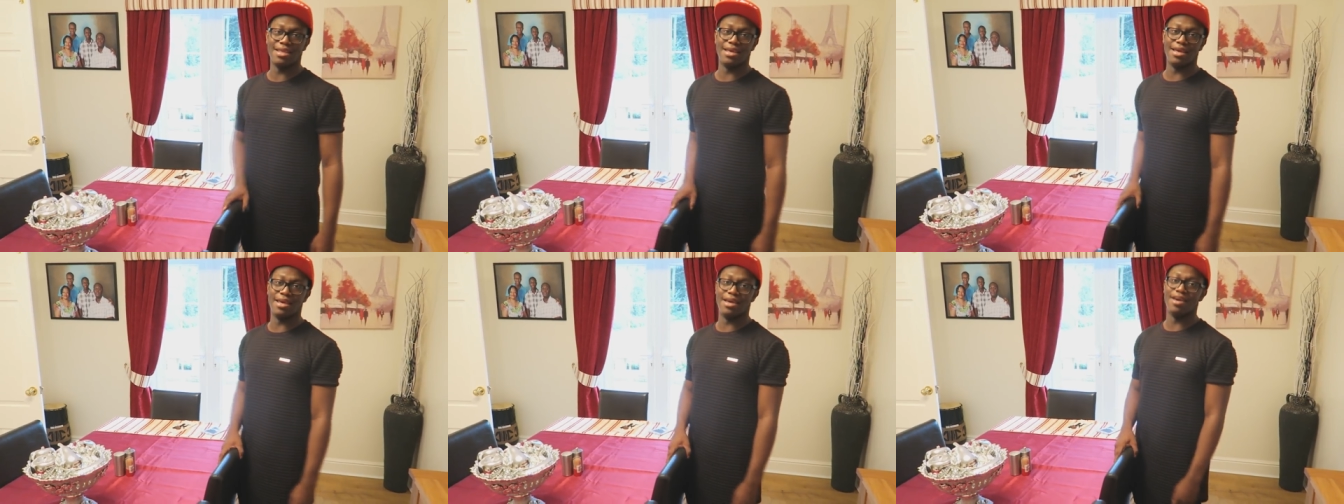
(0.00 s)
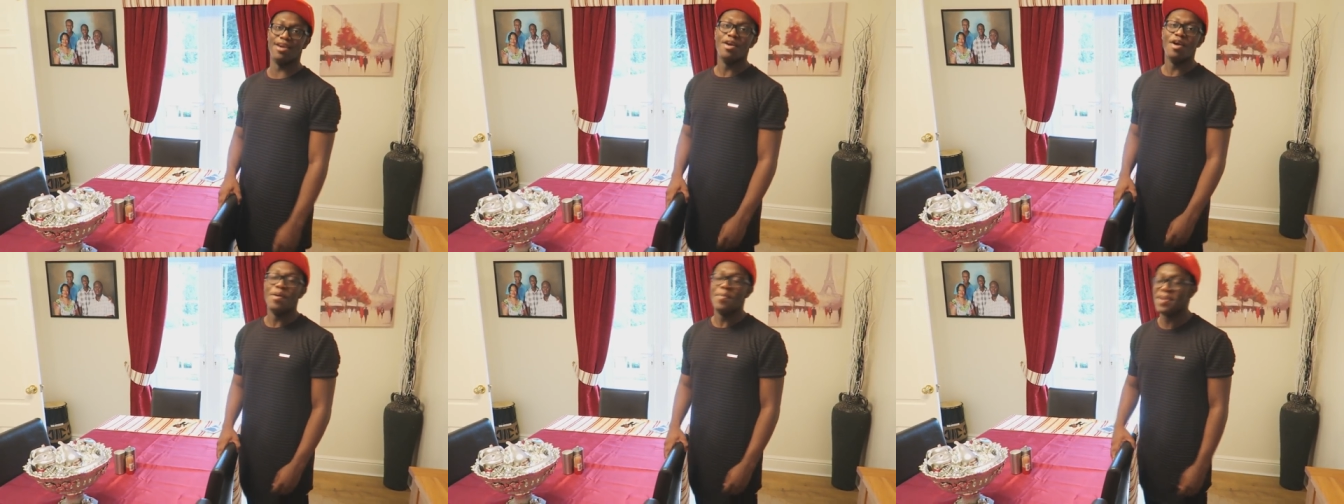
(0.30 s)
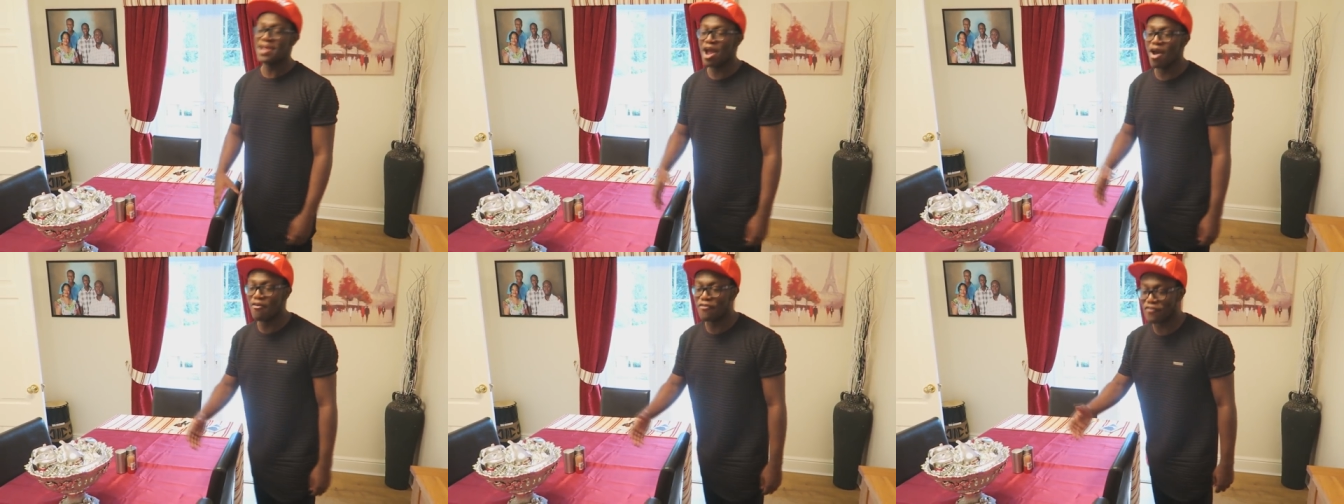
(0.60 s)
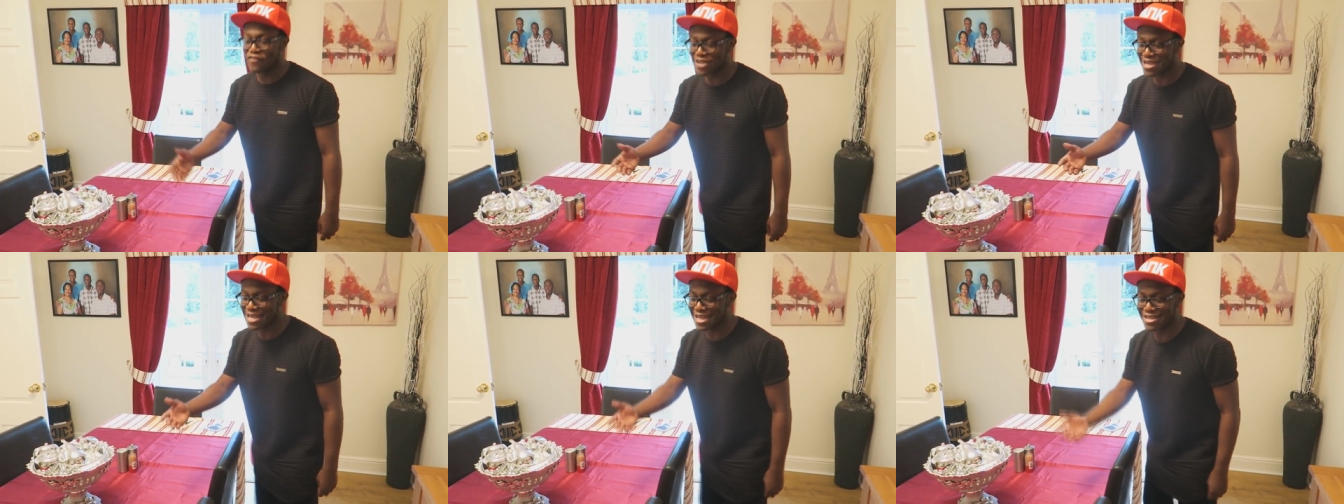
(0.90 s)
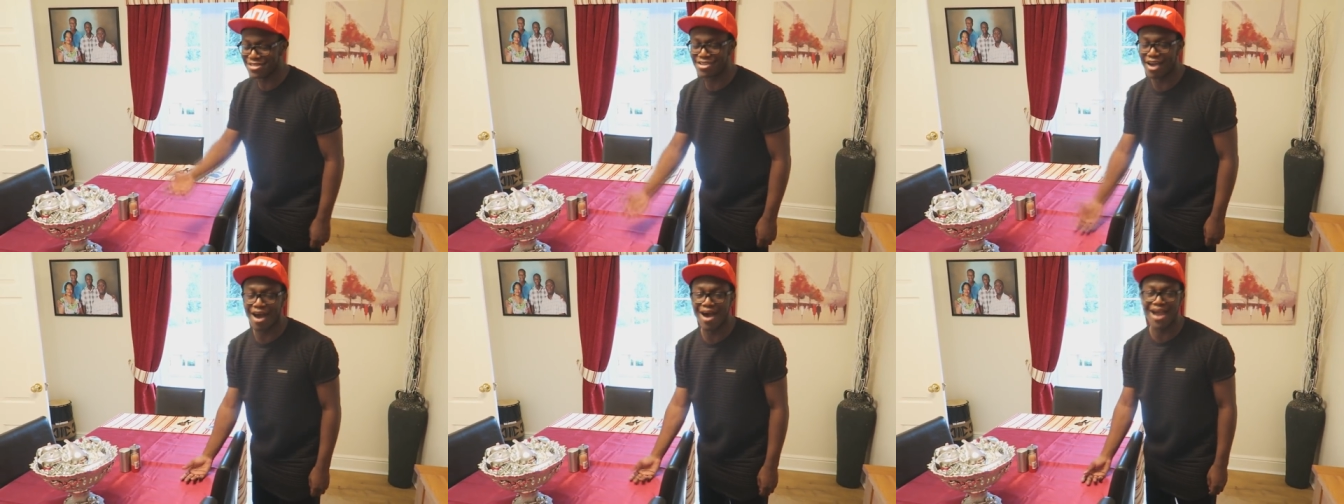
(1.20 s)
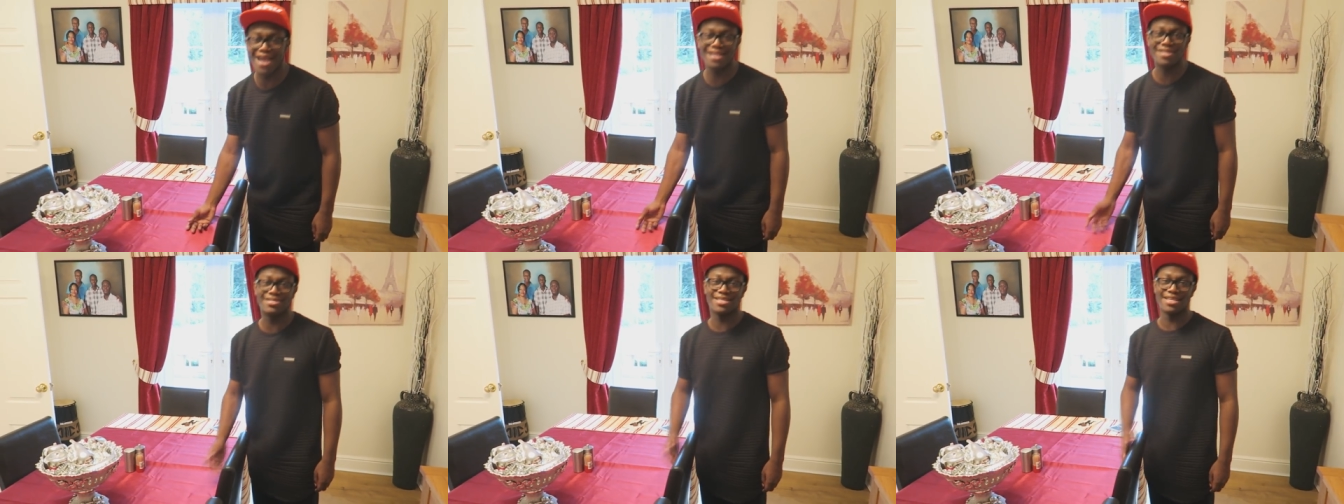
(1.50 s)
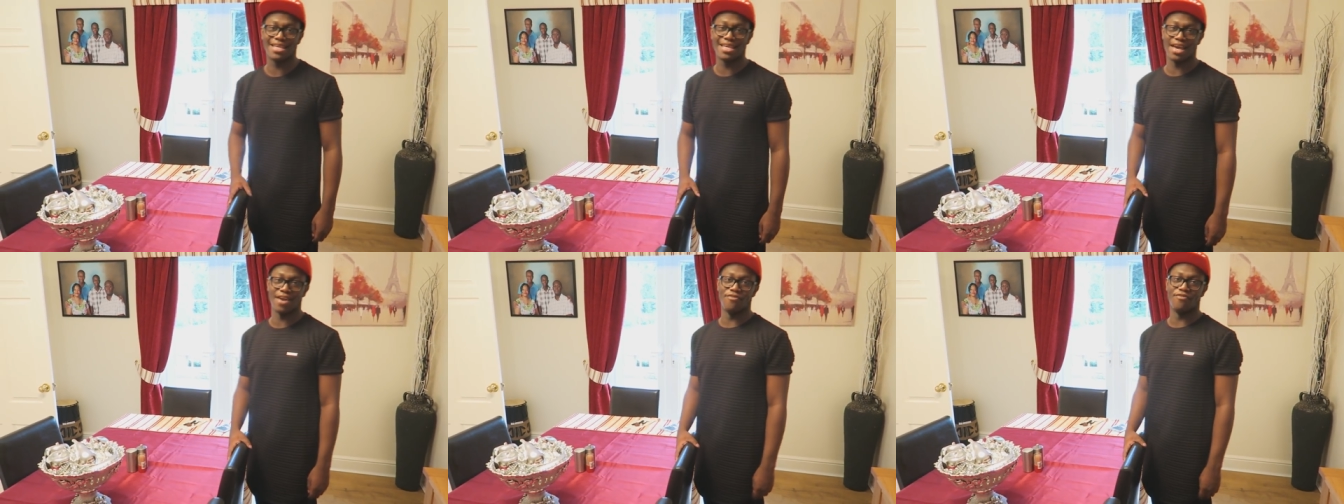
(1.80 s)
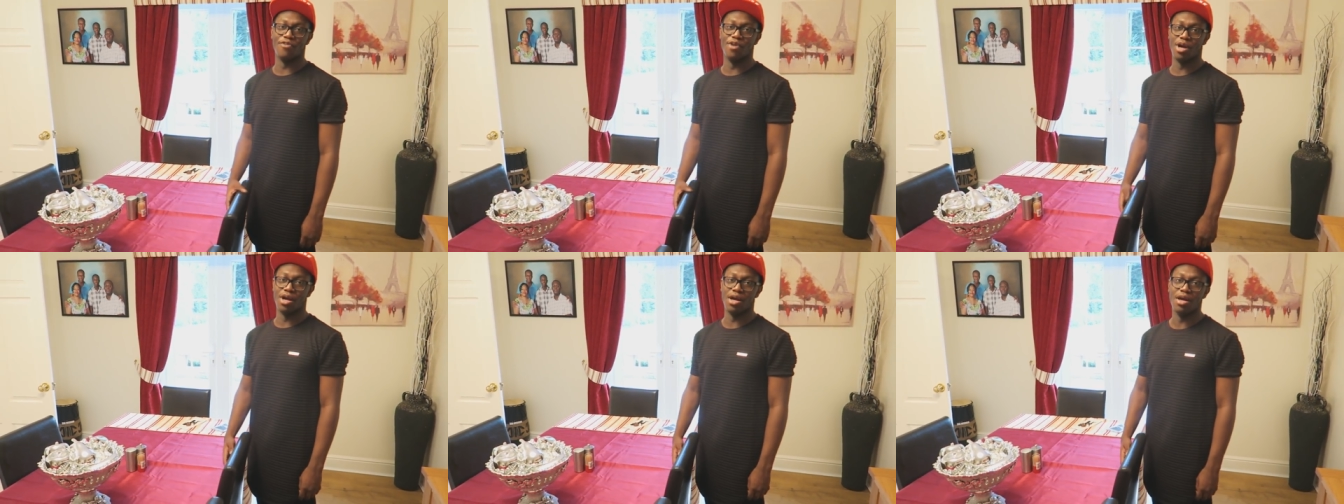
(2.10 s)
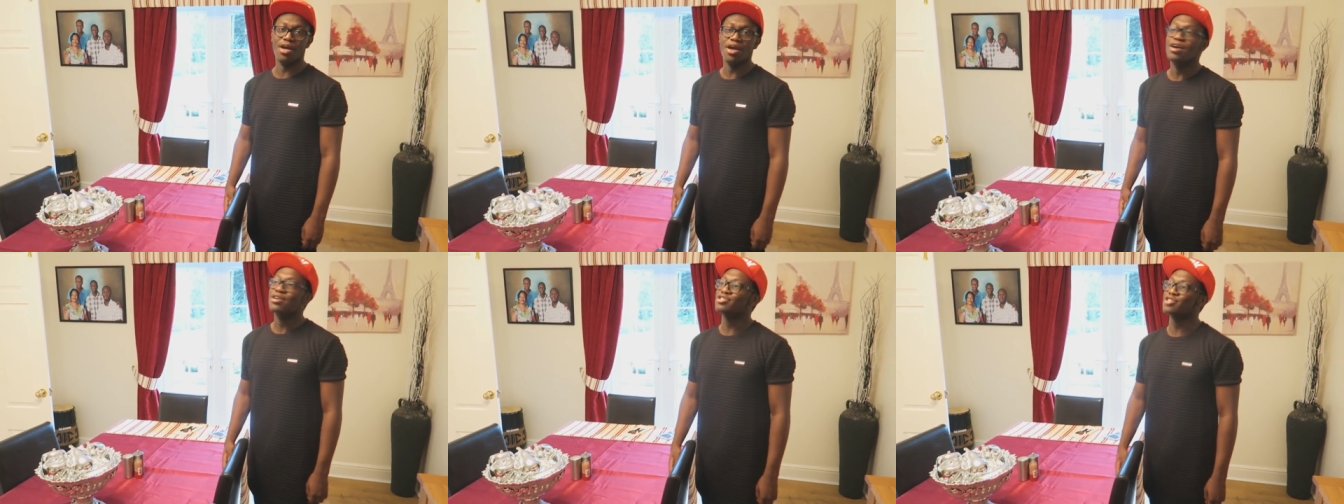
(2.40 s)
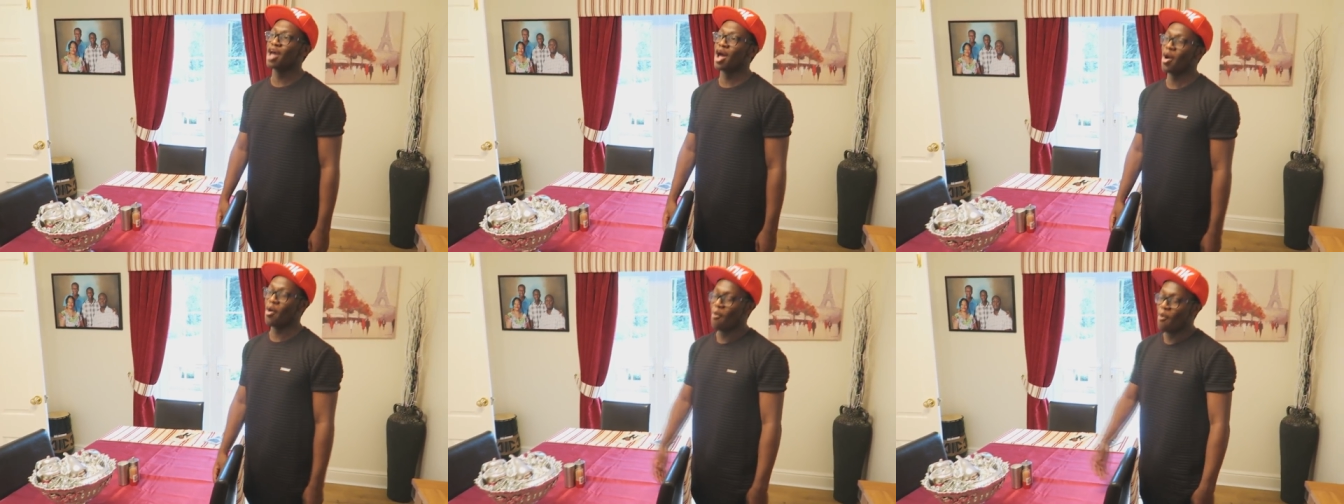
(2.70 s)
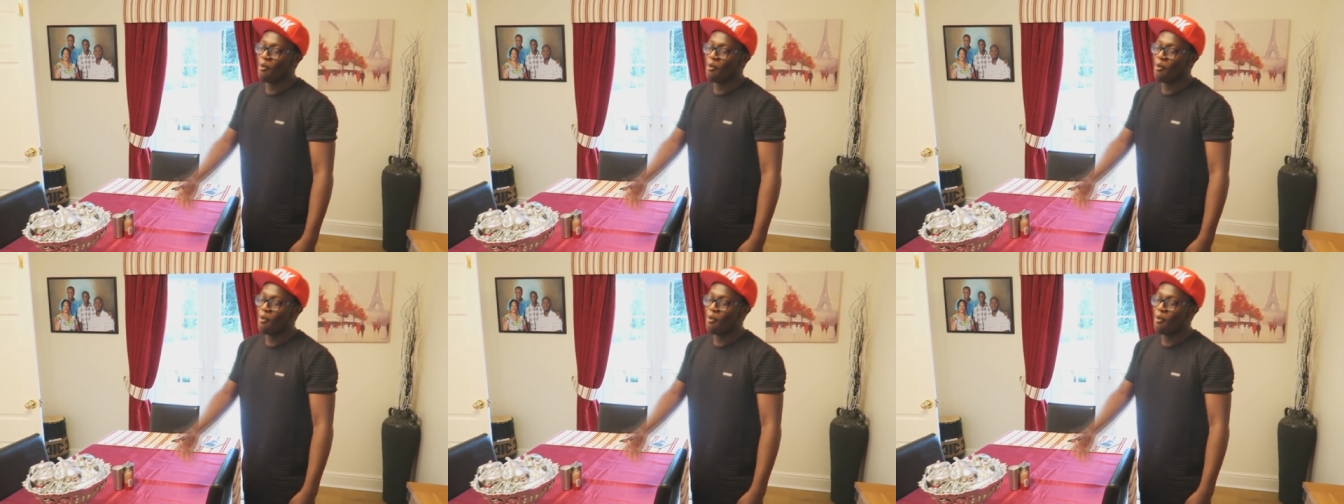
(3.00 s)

eaten here. We don't freaking dine together. So